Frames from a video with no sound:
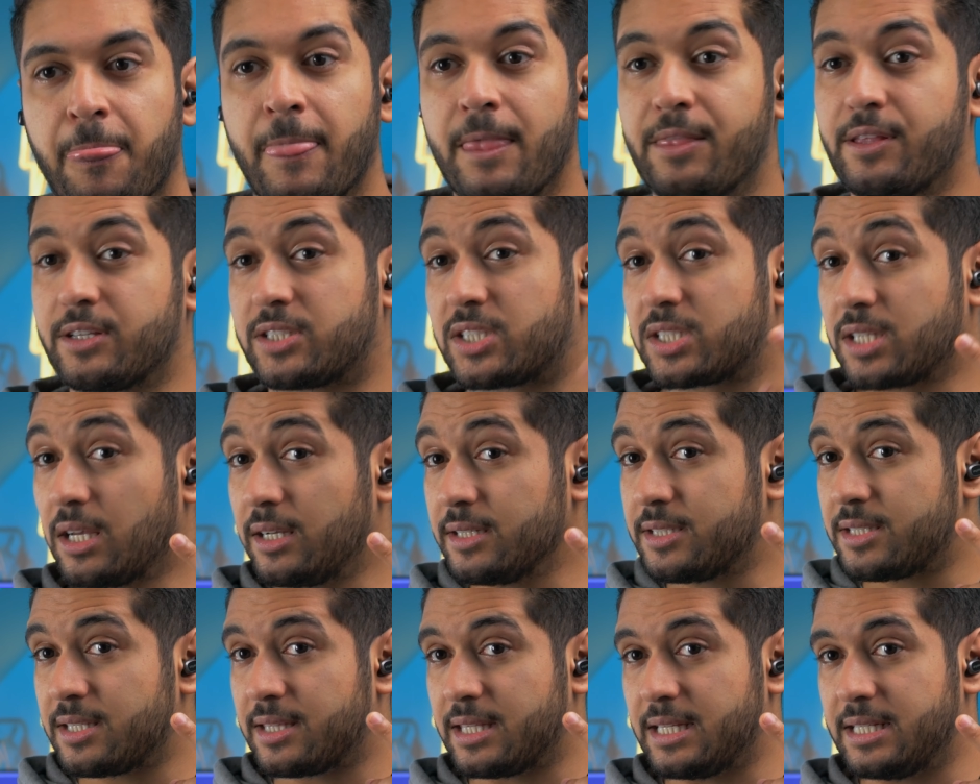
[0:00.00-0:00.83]
The
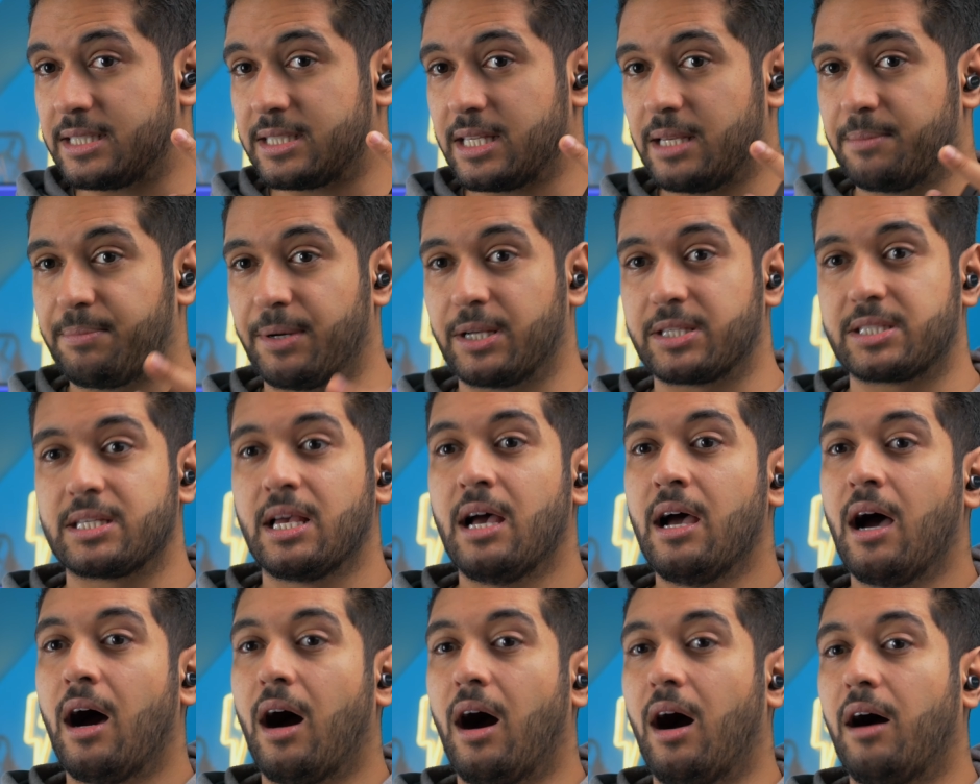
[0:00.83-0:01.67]
size of these earbuds
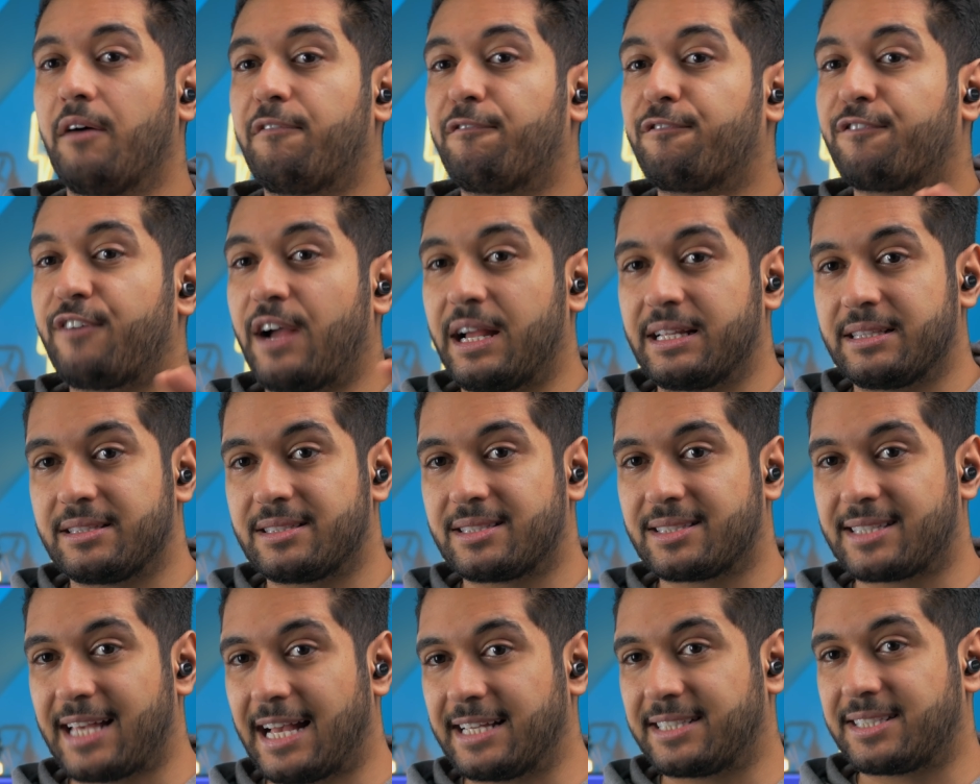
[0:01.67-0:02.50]
are
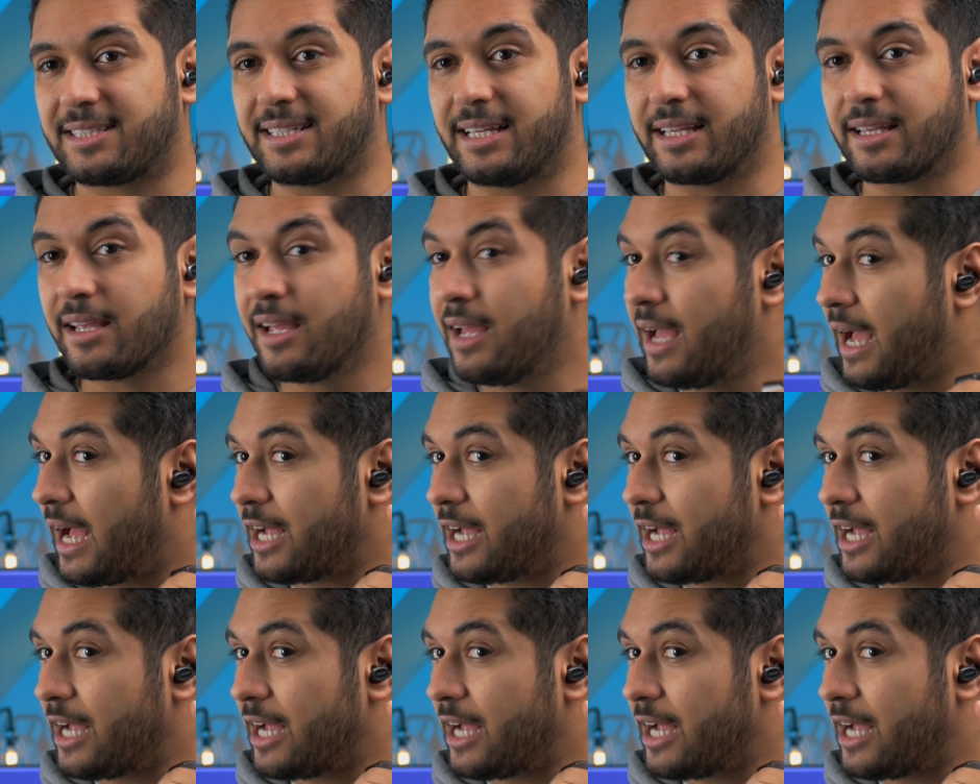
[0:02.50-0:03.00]
fantastic.